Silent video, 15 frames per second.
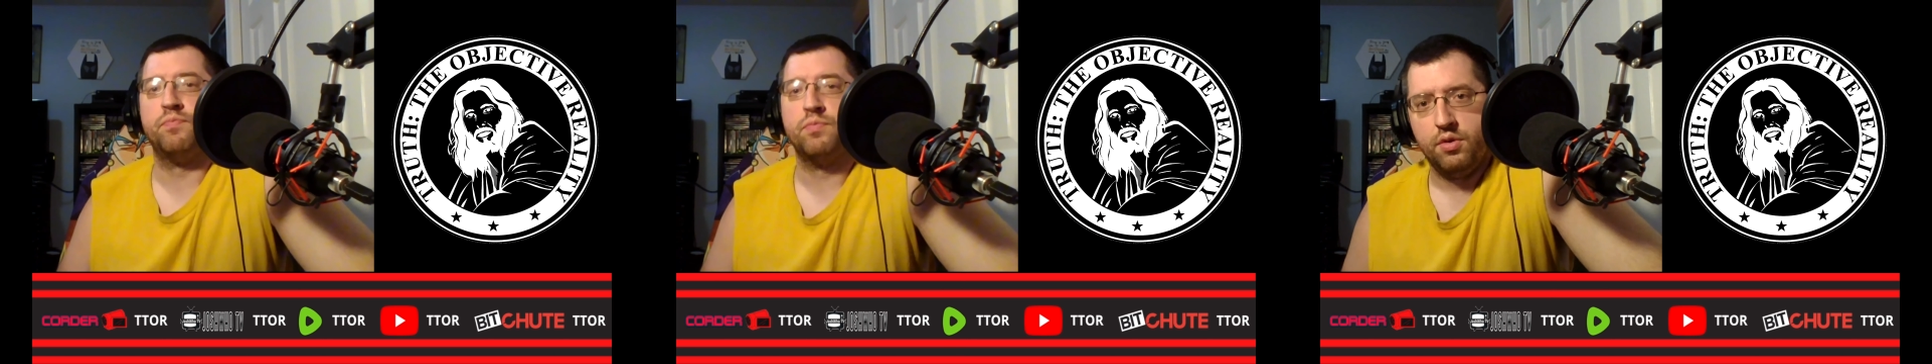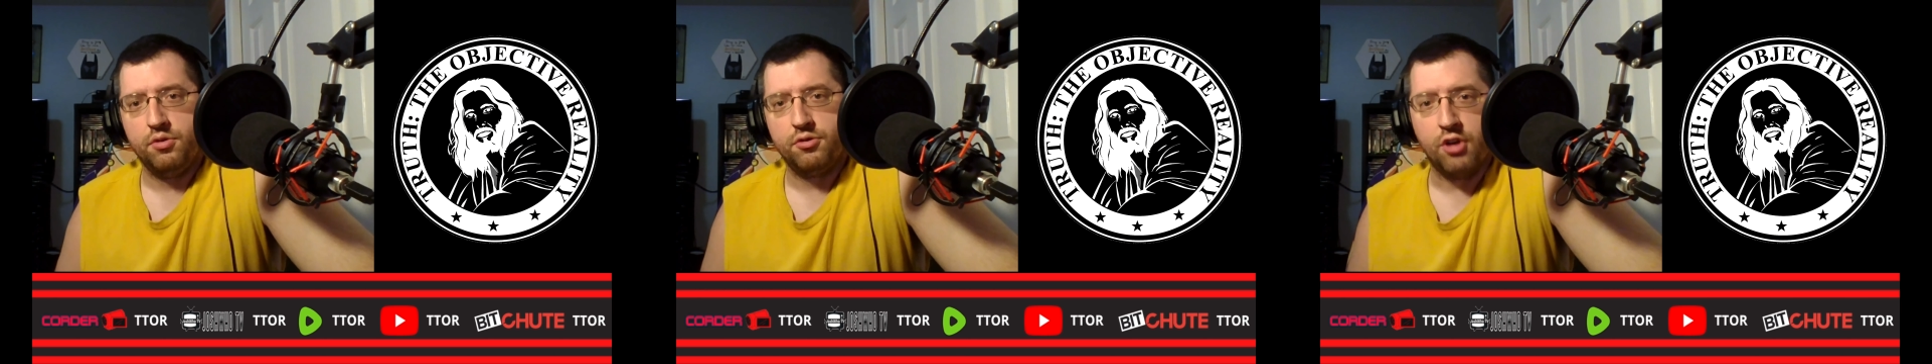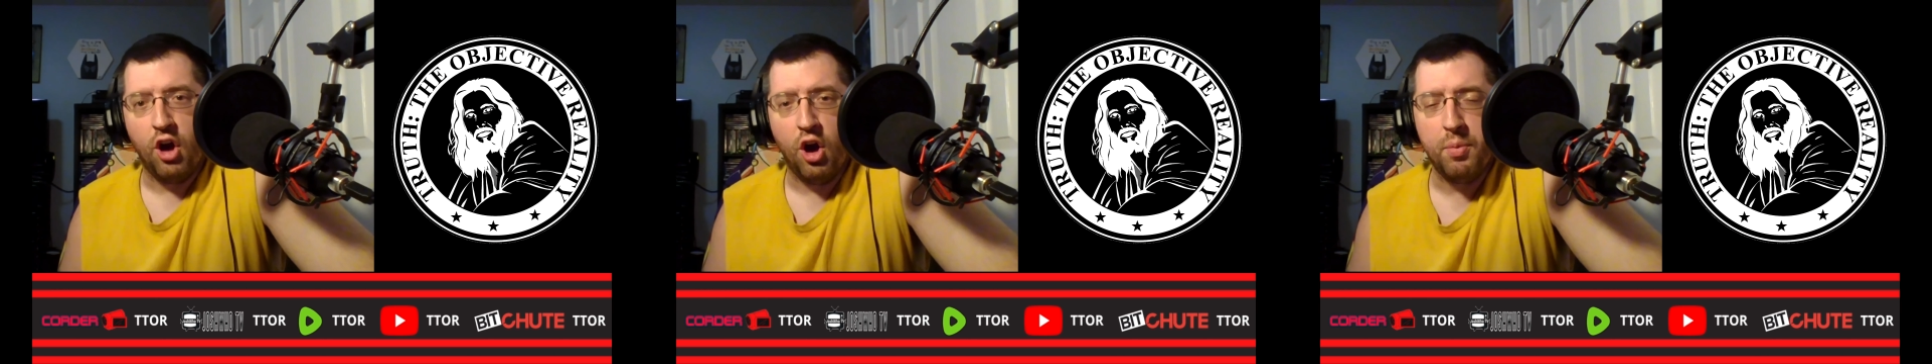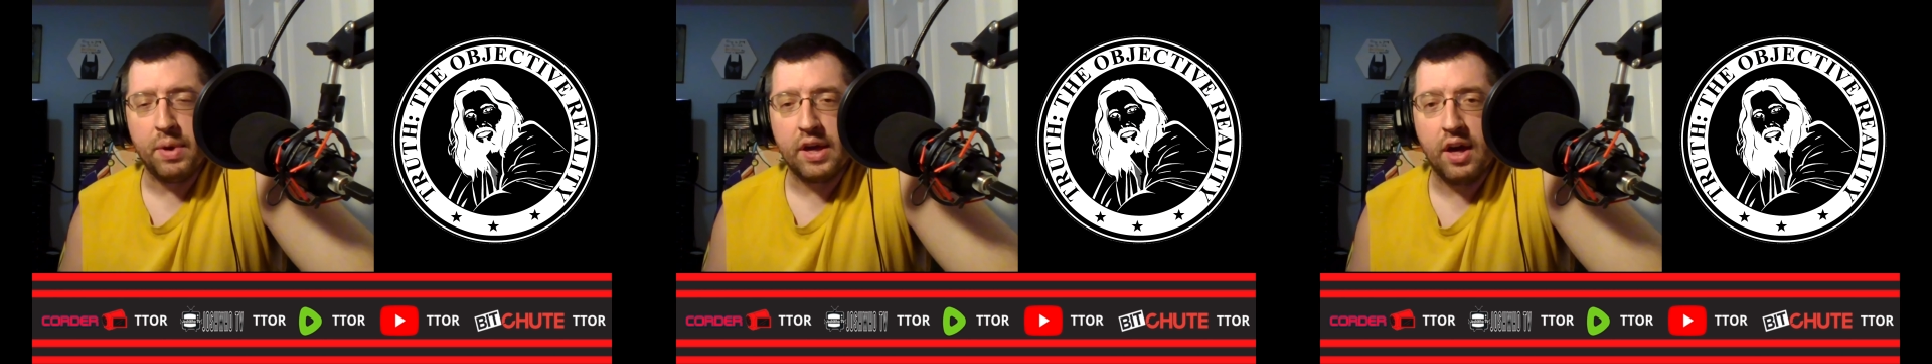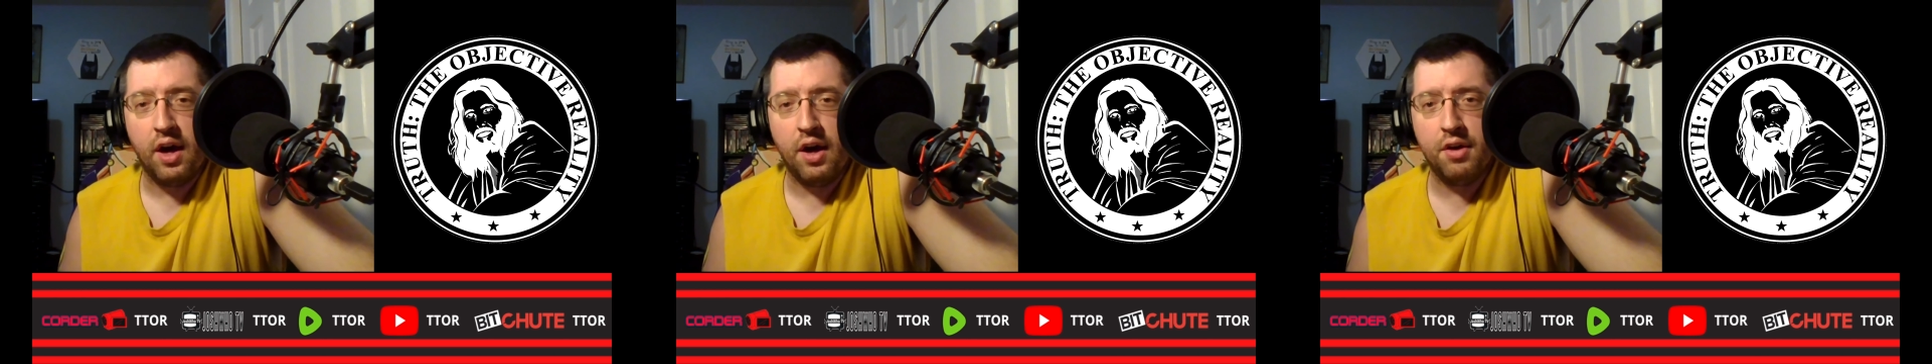So
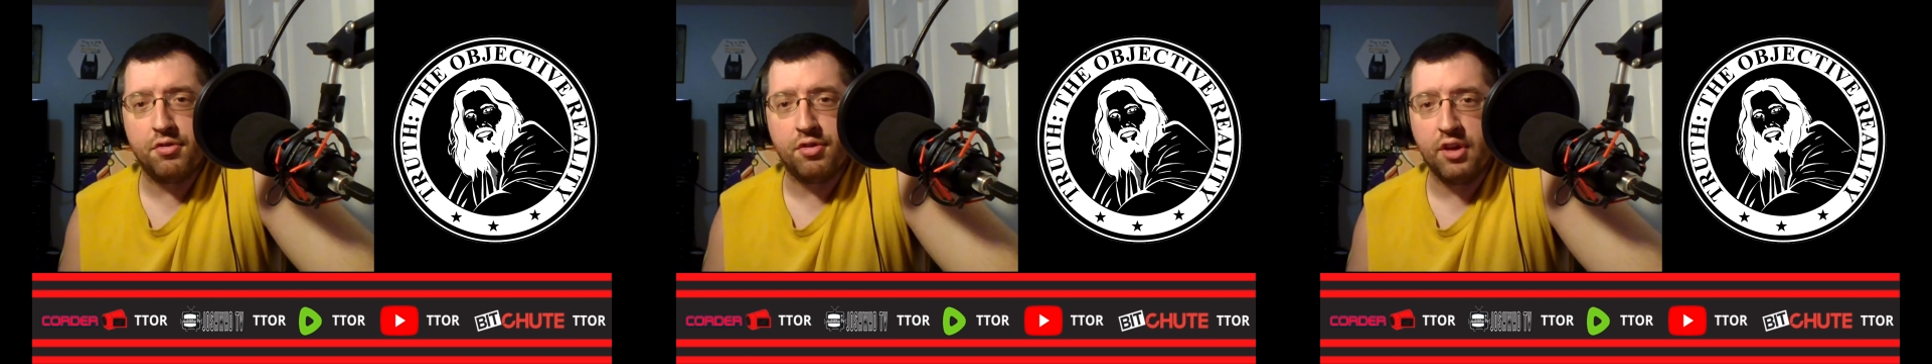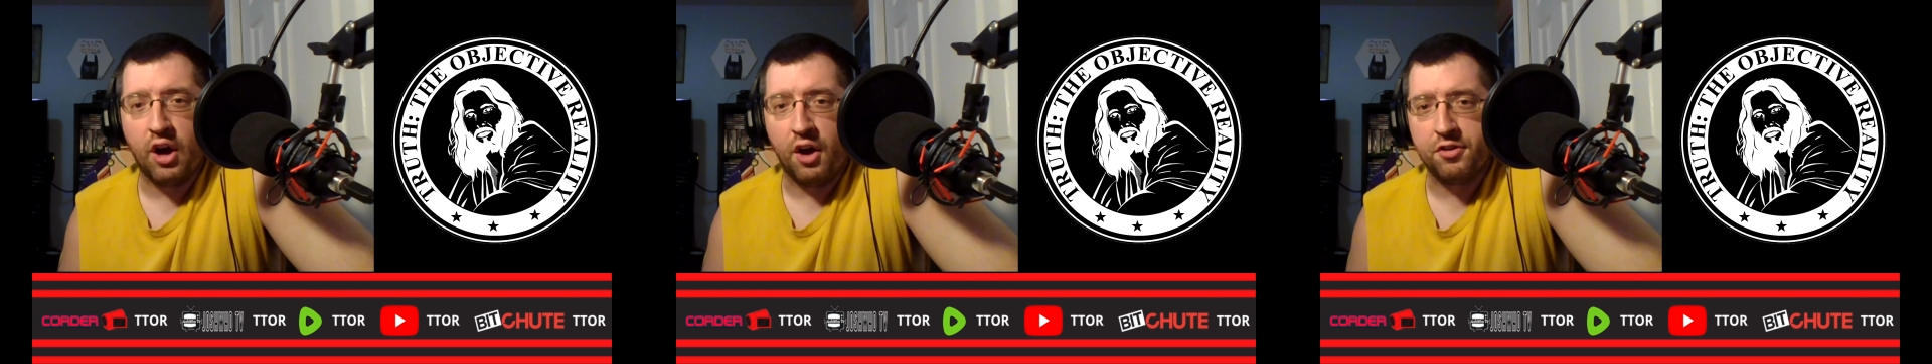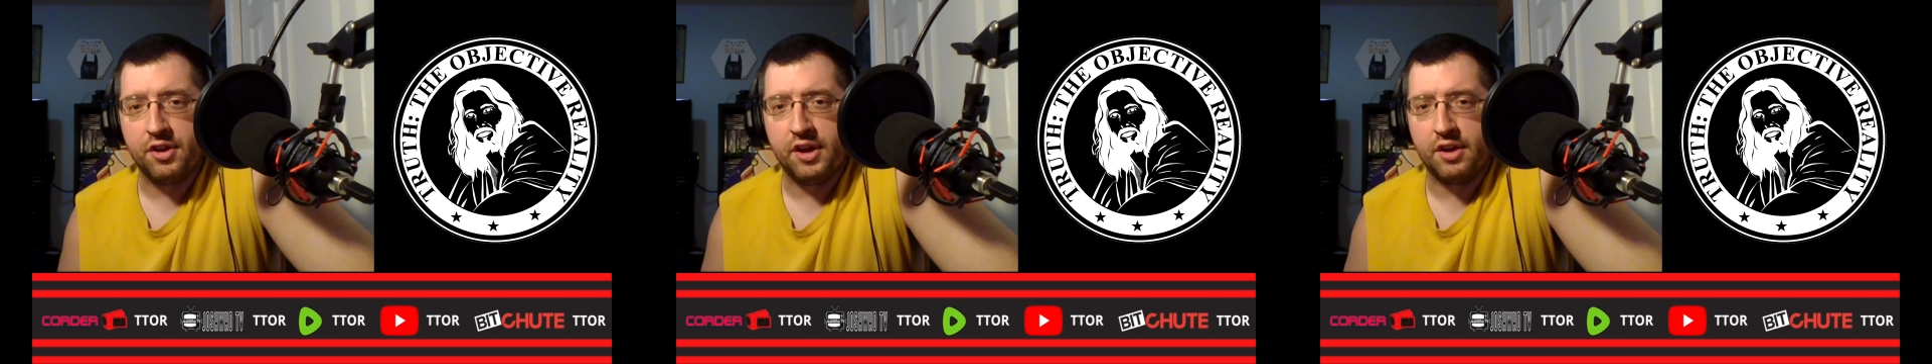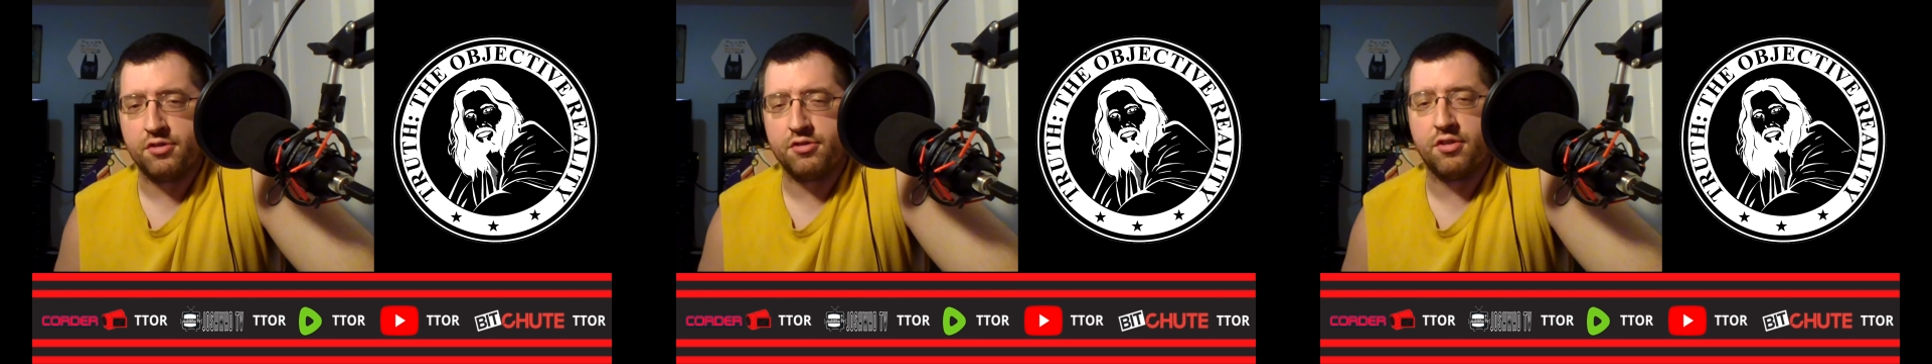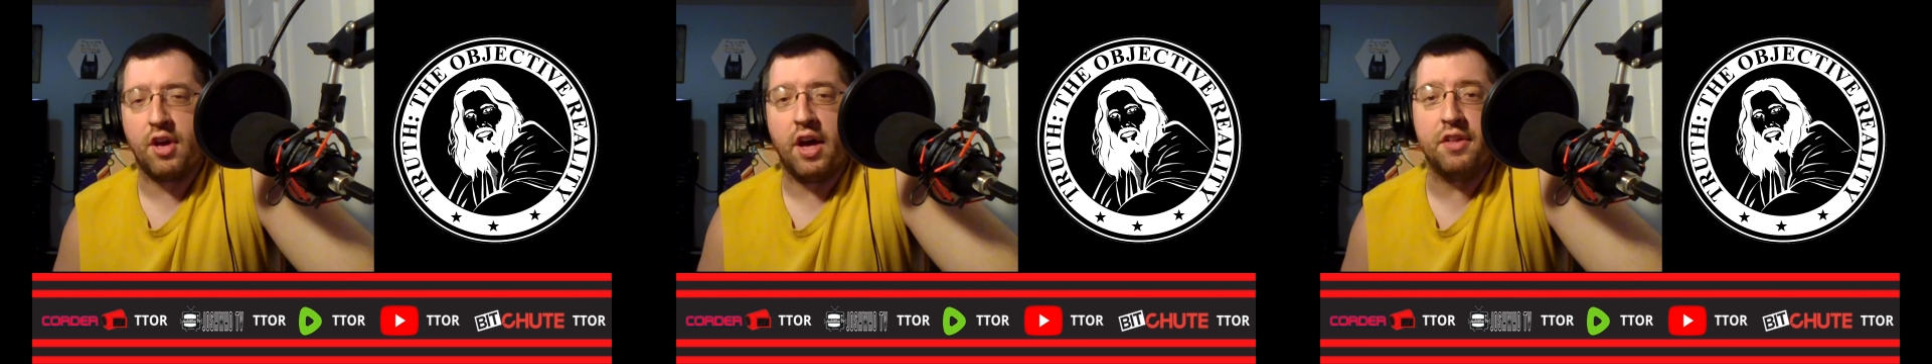because the alt-tech
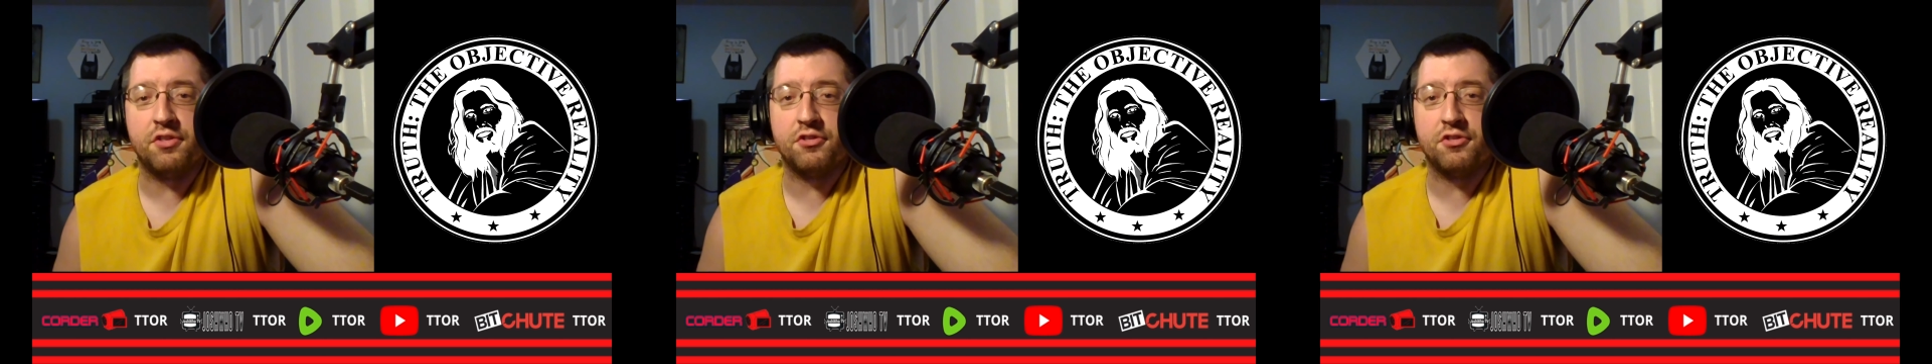sites